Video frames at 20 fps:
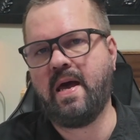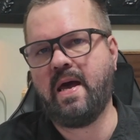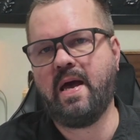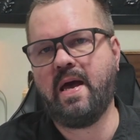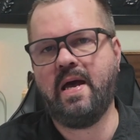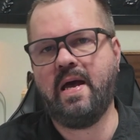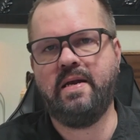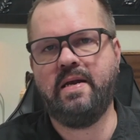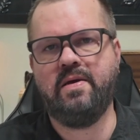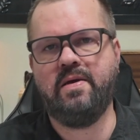
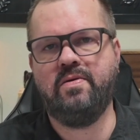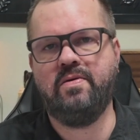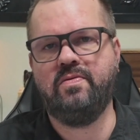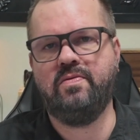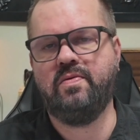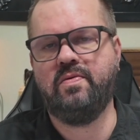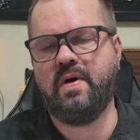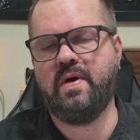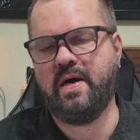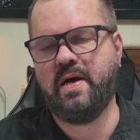I
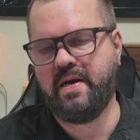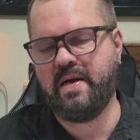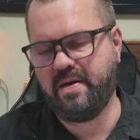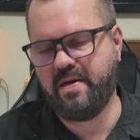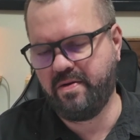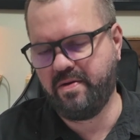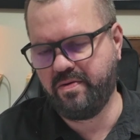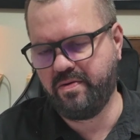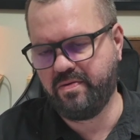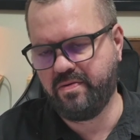know,
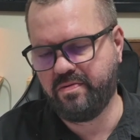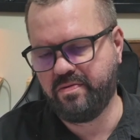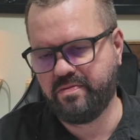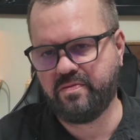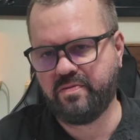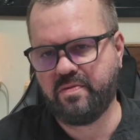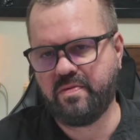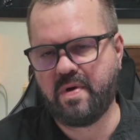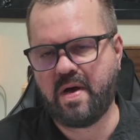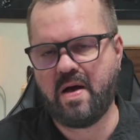
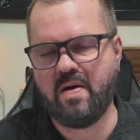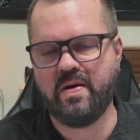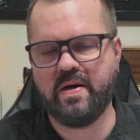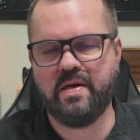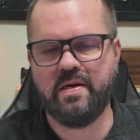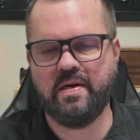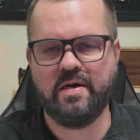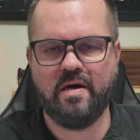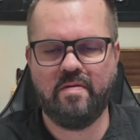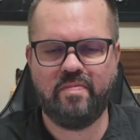I'll get
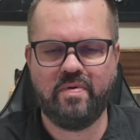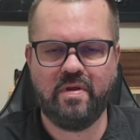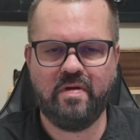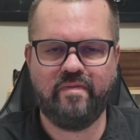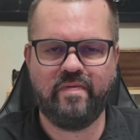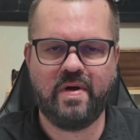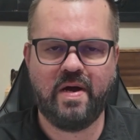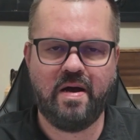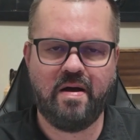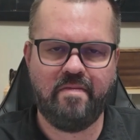a couple of
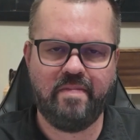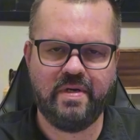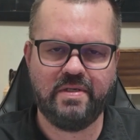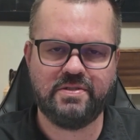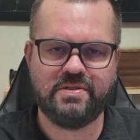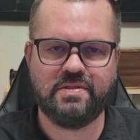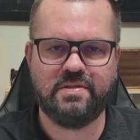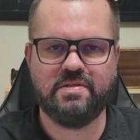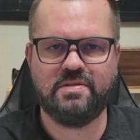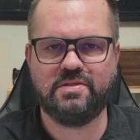
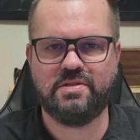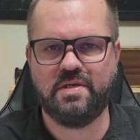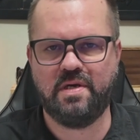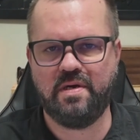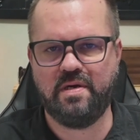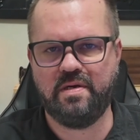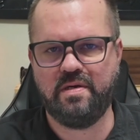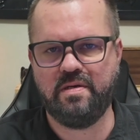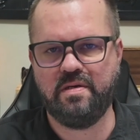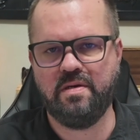comments that
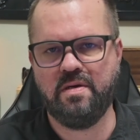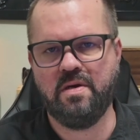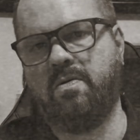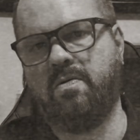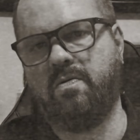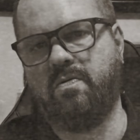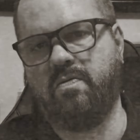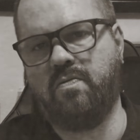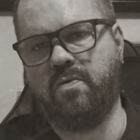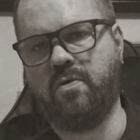say,
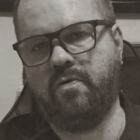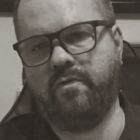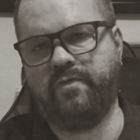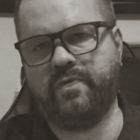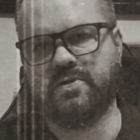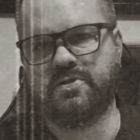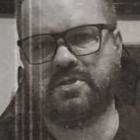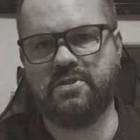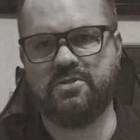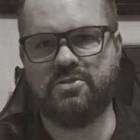
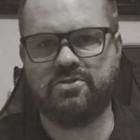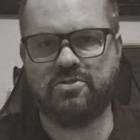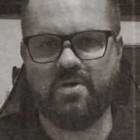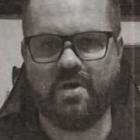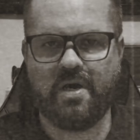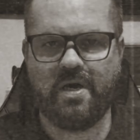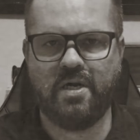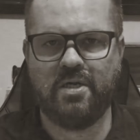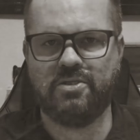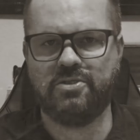Rufus is
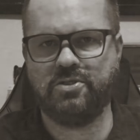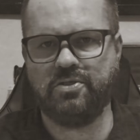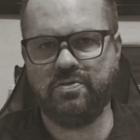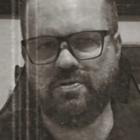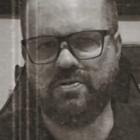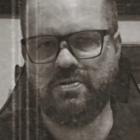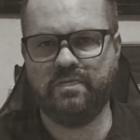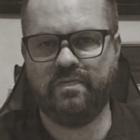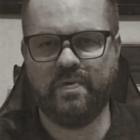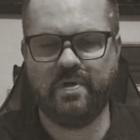trash,
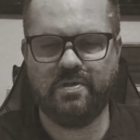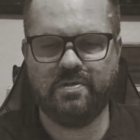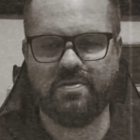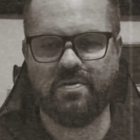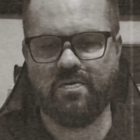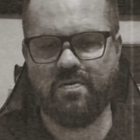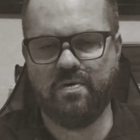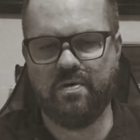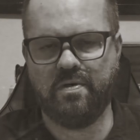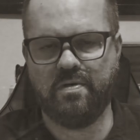use
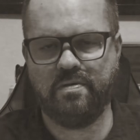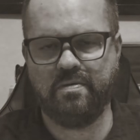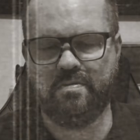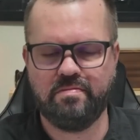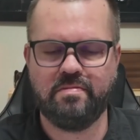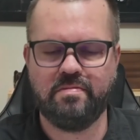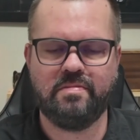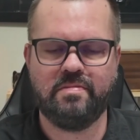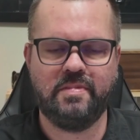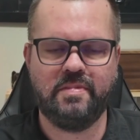Ventoy.
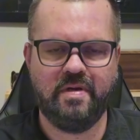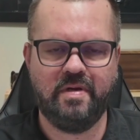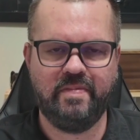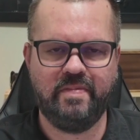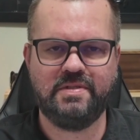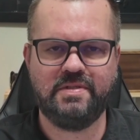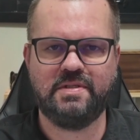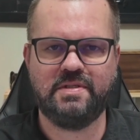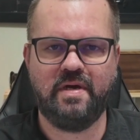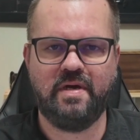Let me
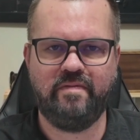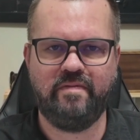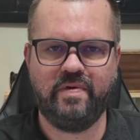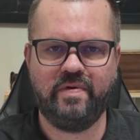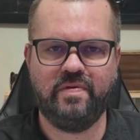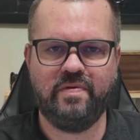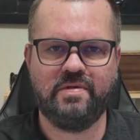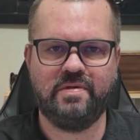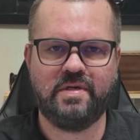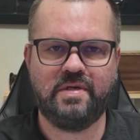save you
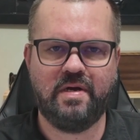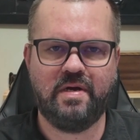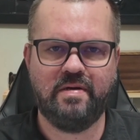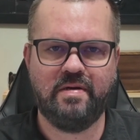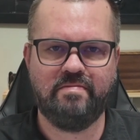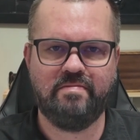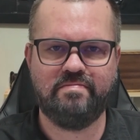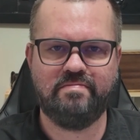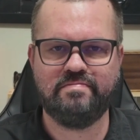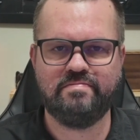the
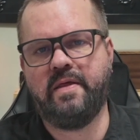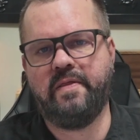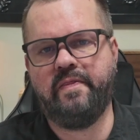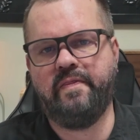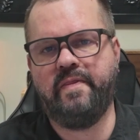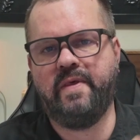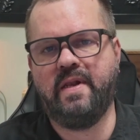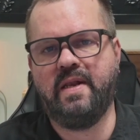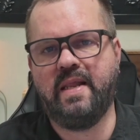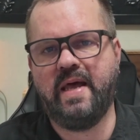time.
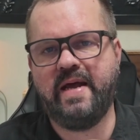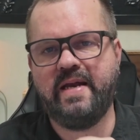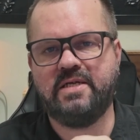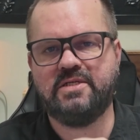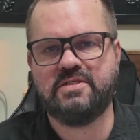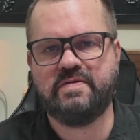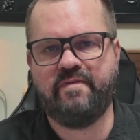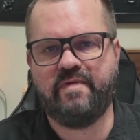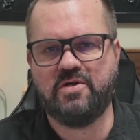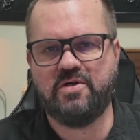The
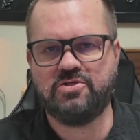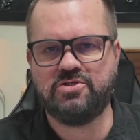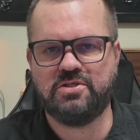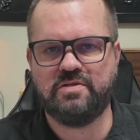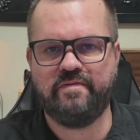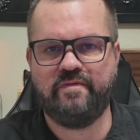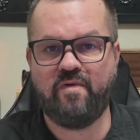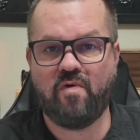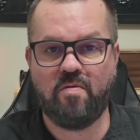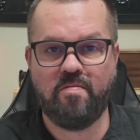latest version,
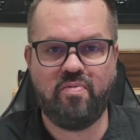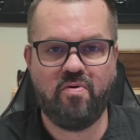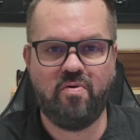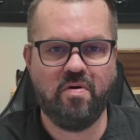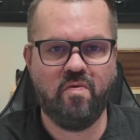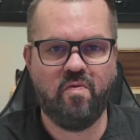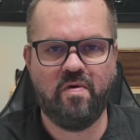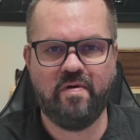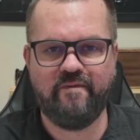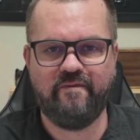
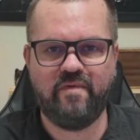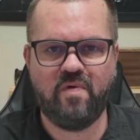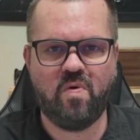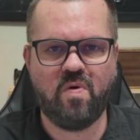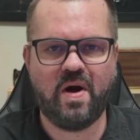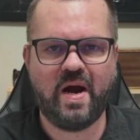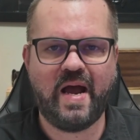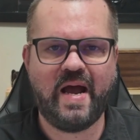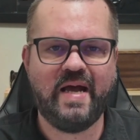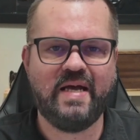
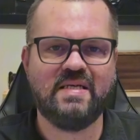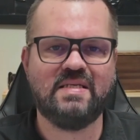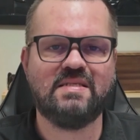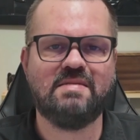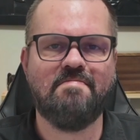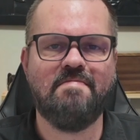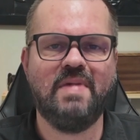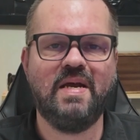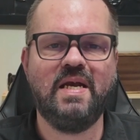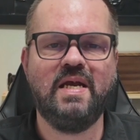4.14, has
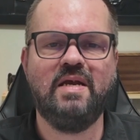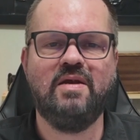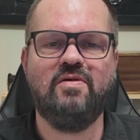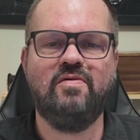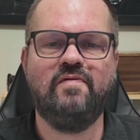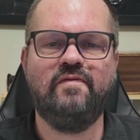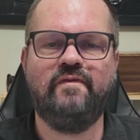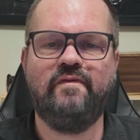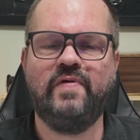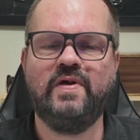many
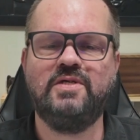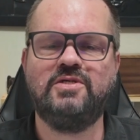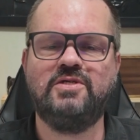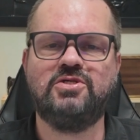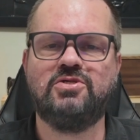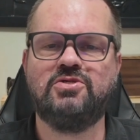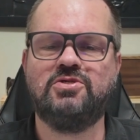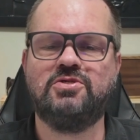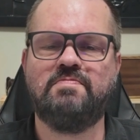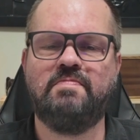new
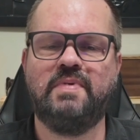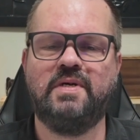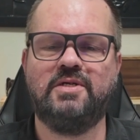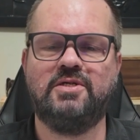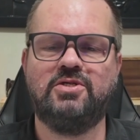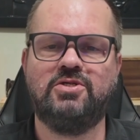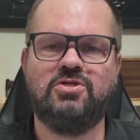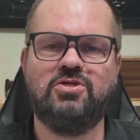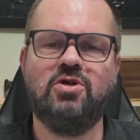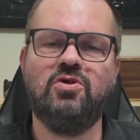features, but
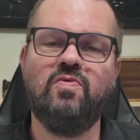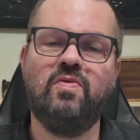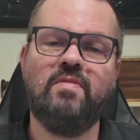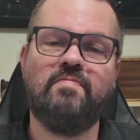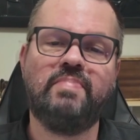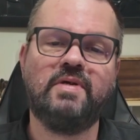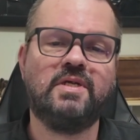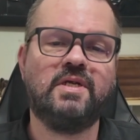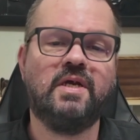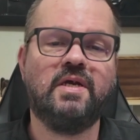two in
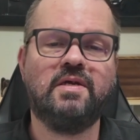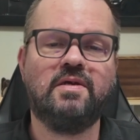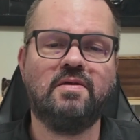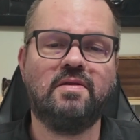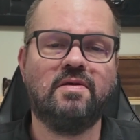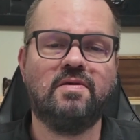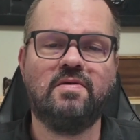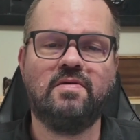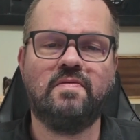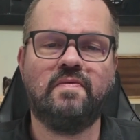
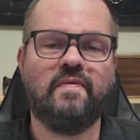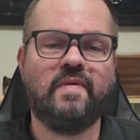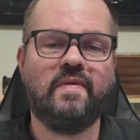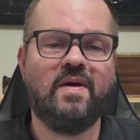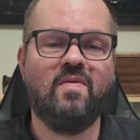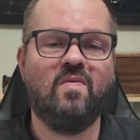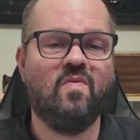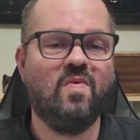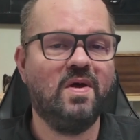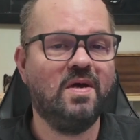particular that
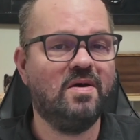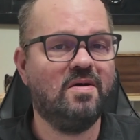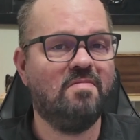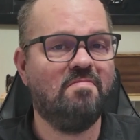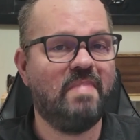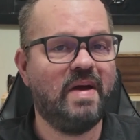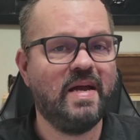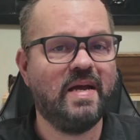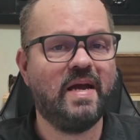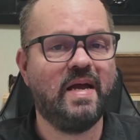will
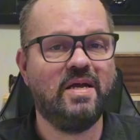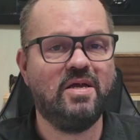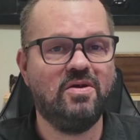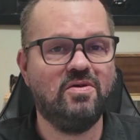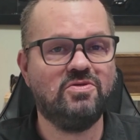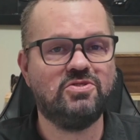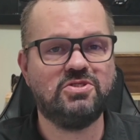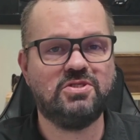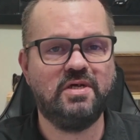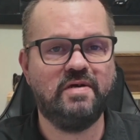make a
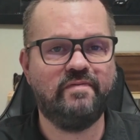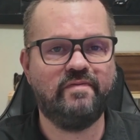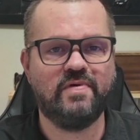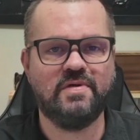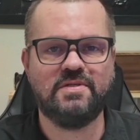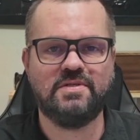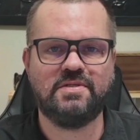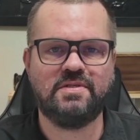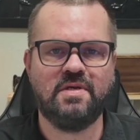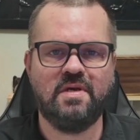huge
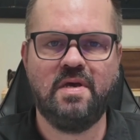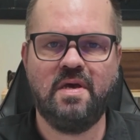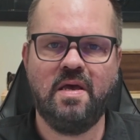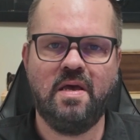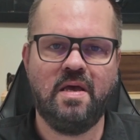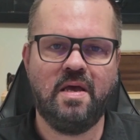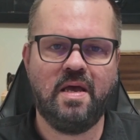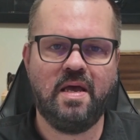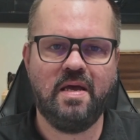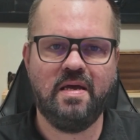difference
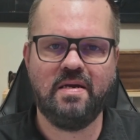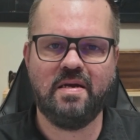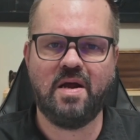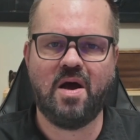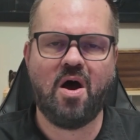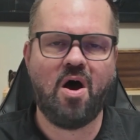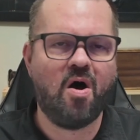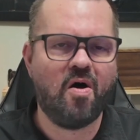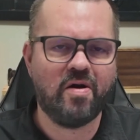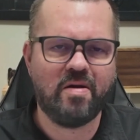in
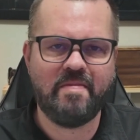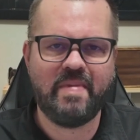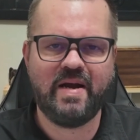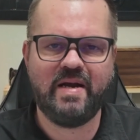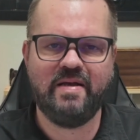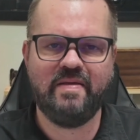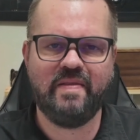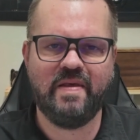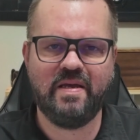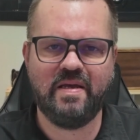
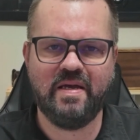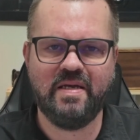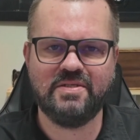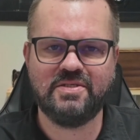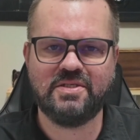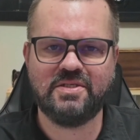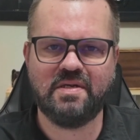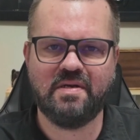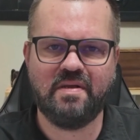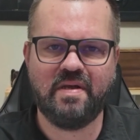automating the
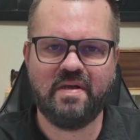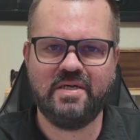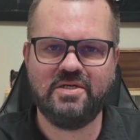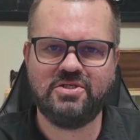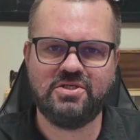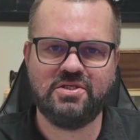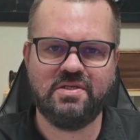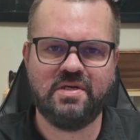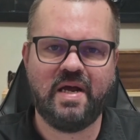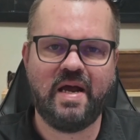
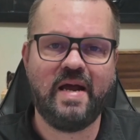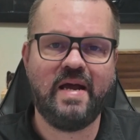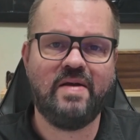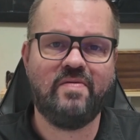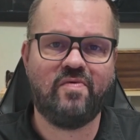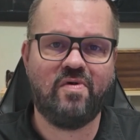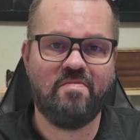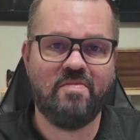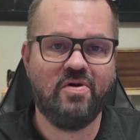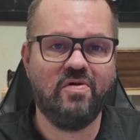installation and
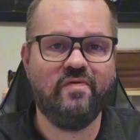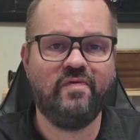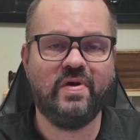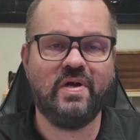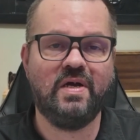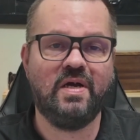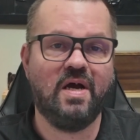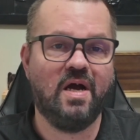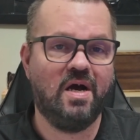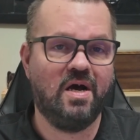
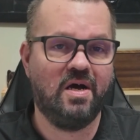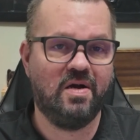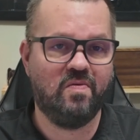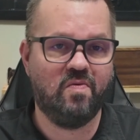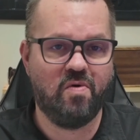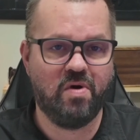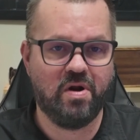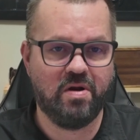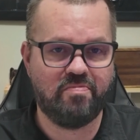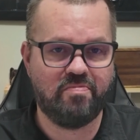removing unwanted